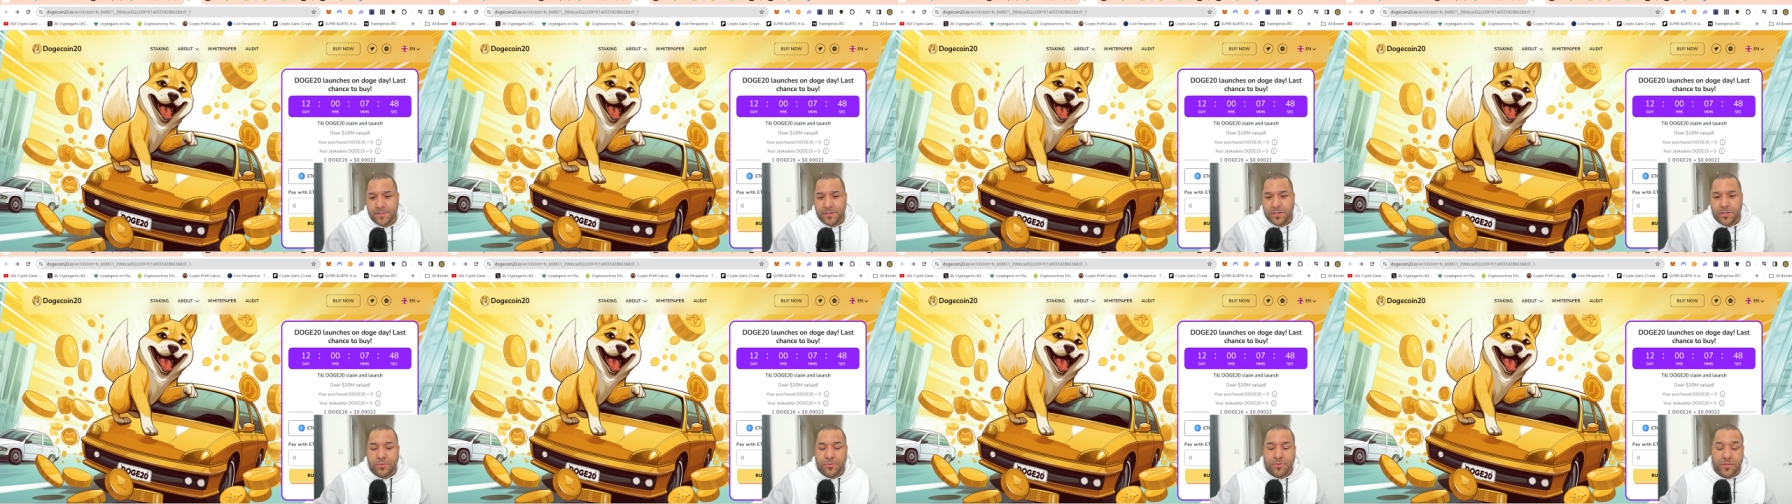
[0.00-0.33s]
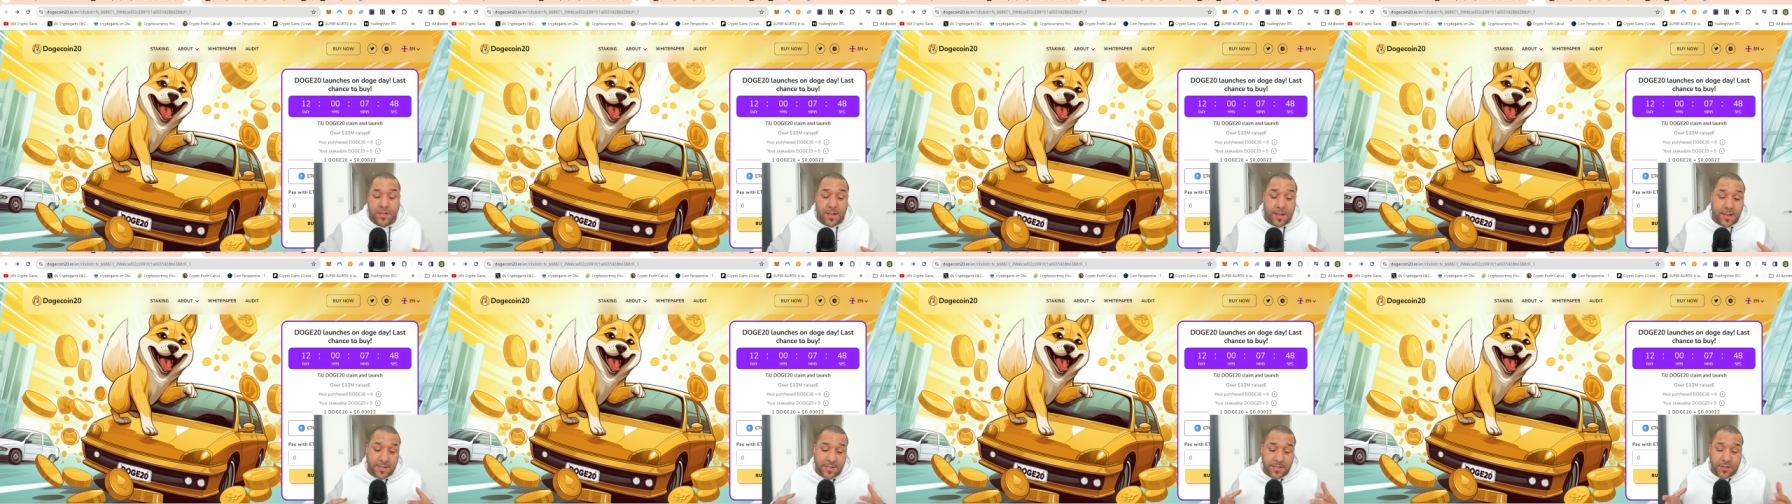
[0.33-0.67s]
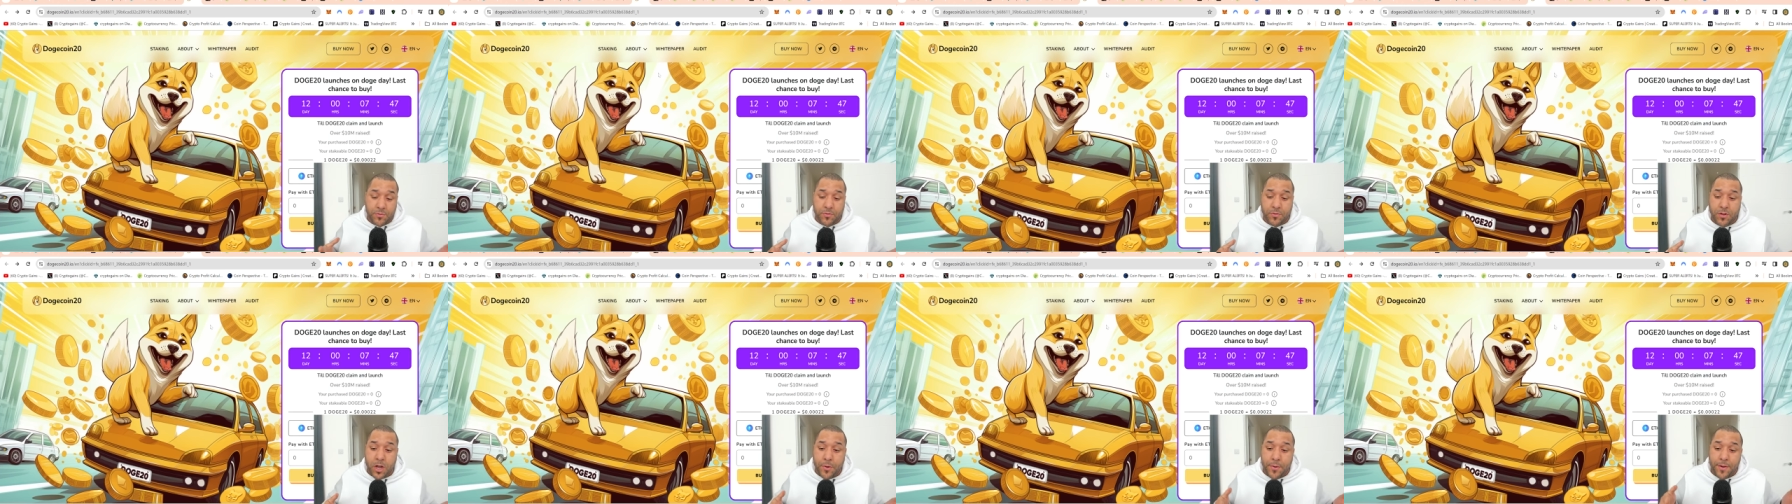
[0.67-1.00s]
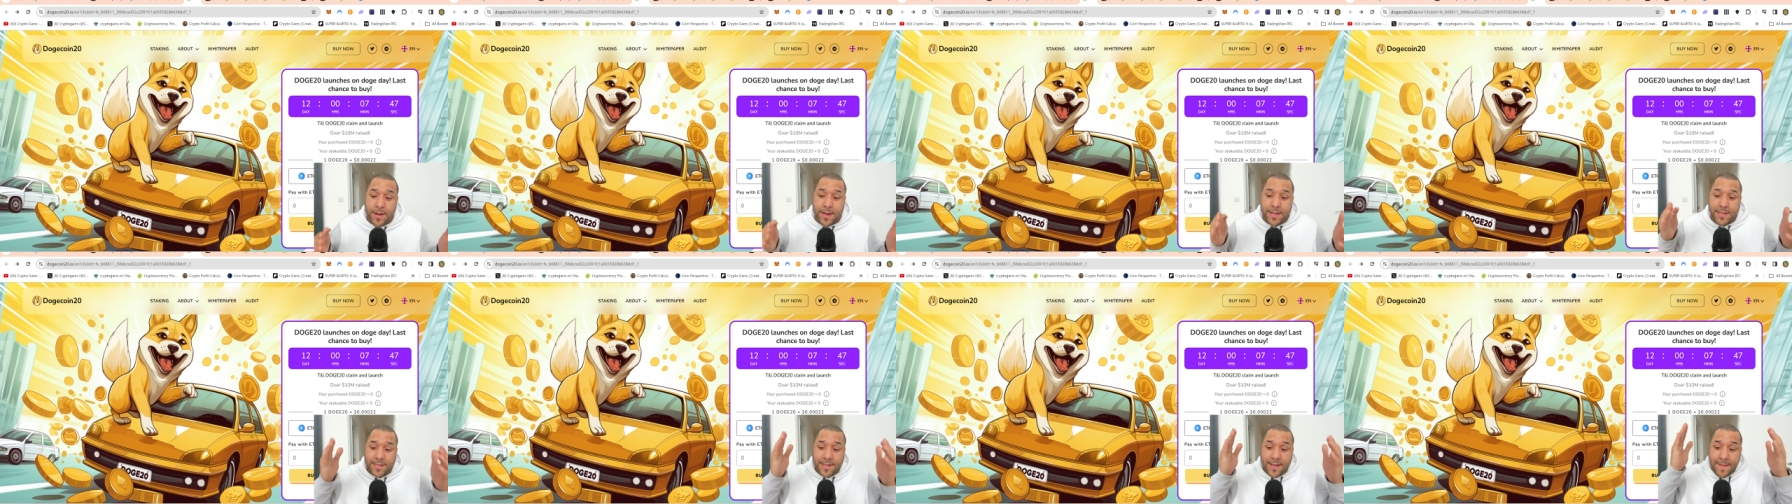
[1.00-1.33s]
is still, uh, still going
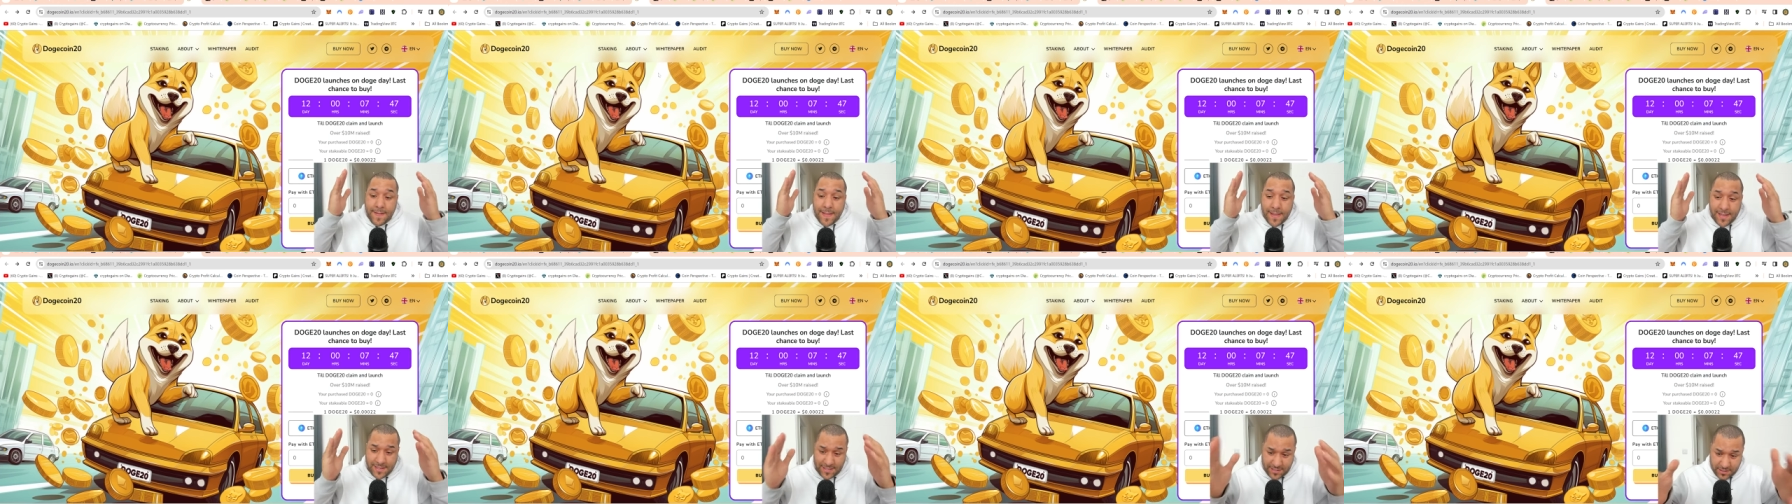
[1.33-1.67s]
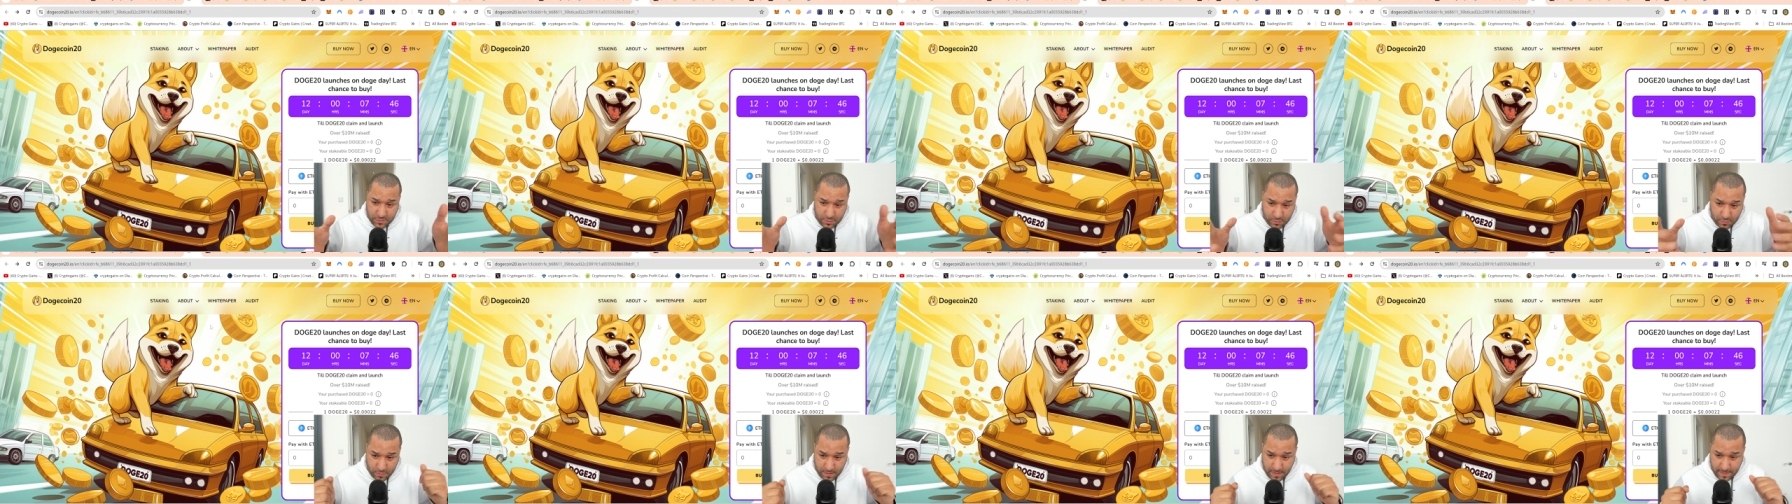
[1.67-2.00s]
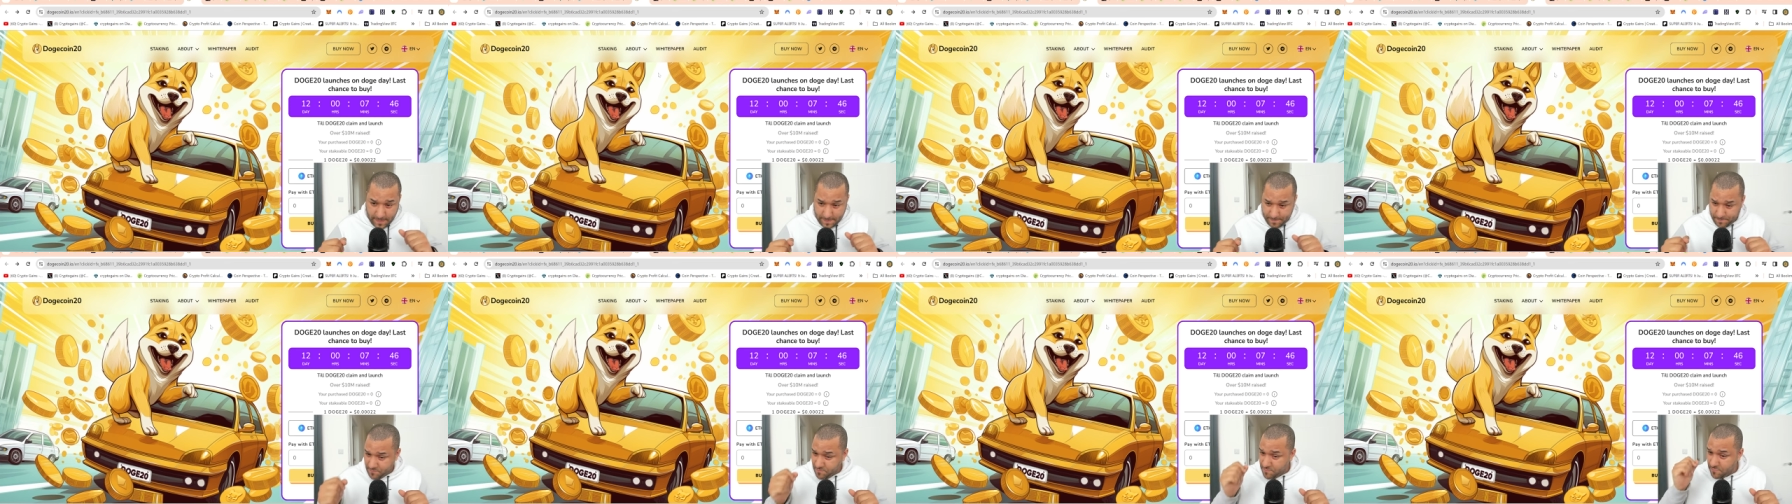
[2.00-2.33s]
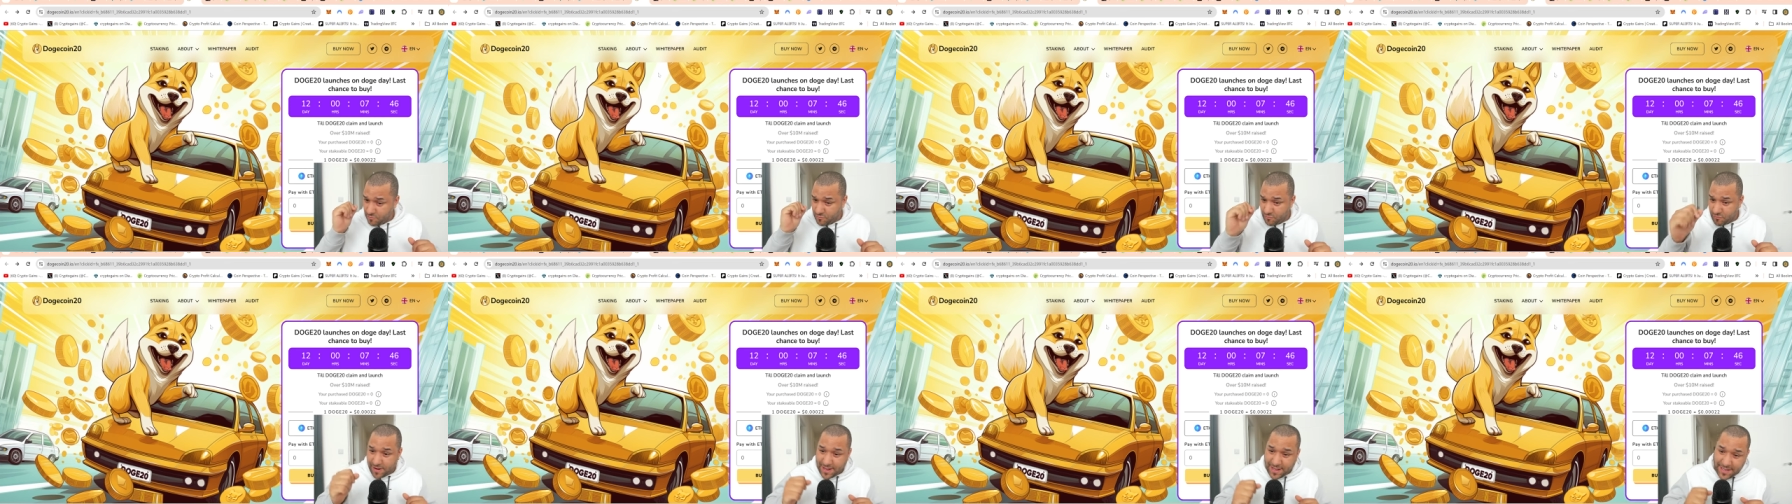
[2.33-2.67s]
and it's still
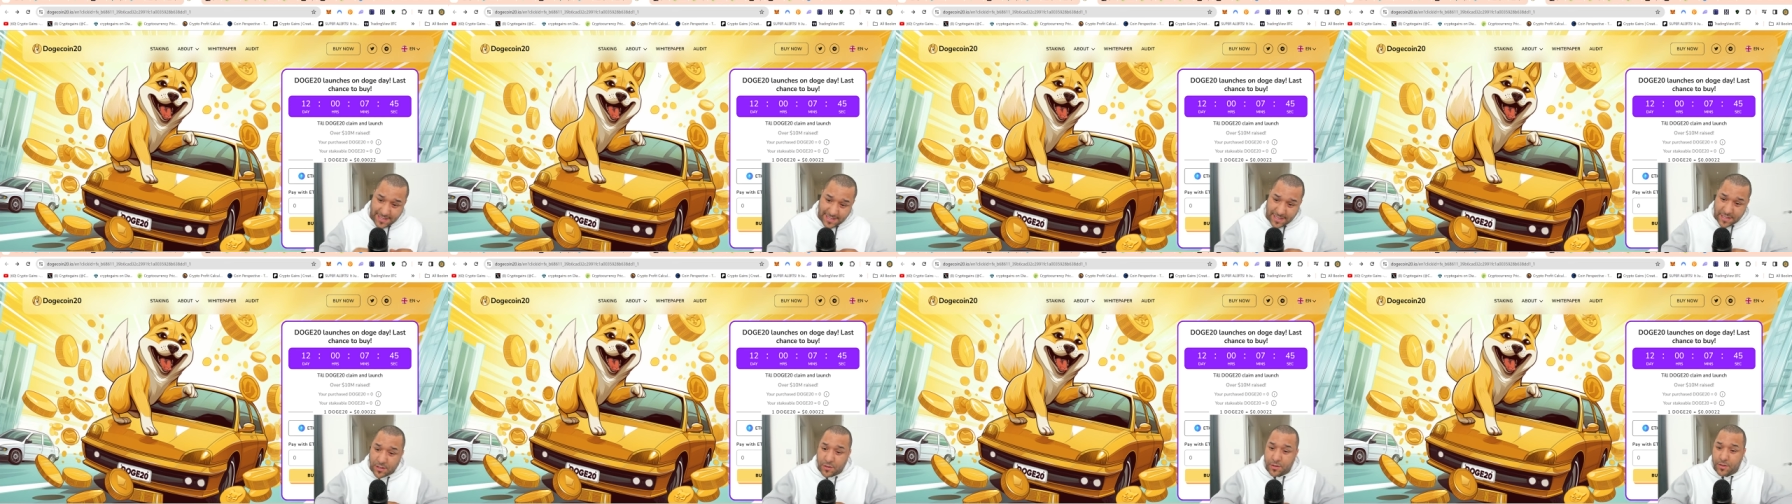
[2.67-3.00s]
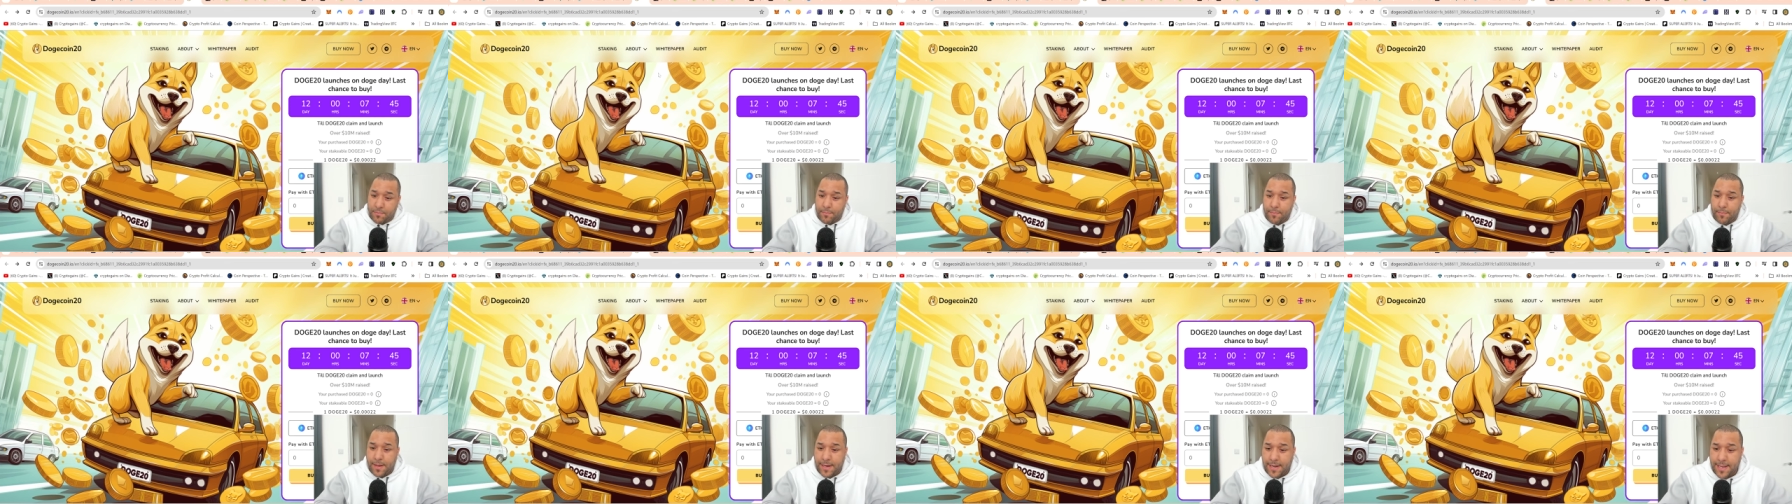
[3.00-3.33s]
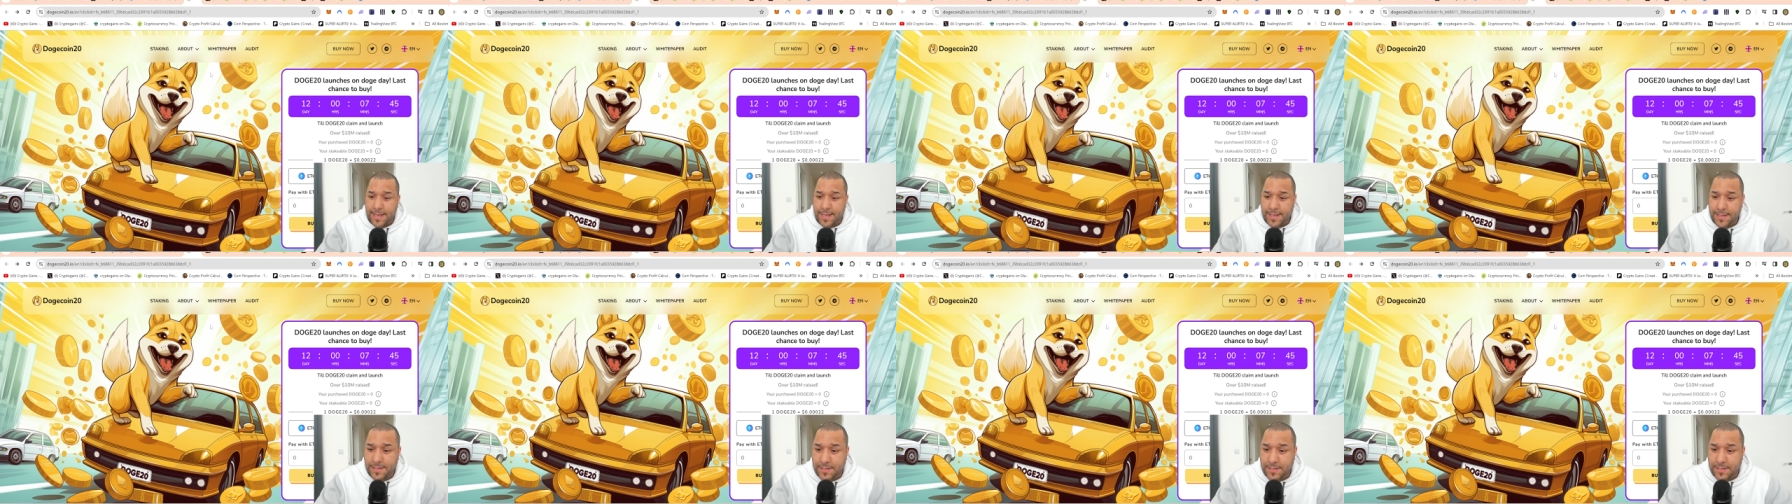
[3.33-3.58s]
raising good money.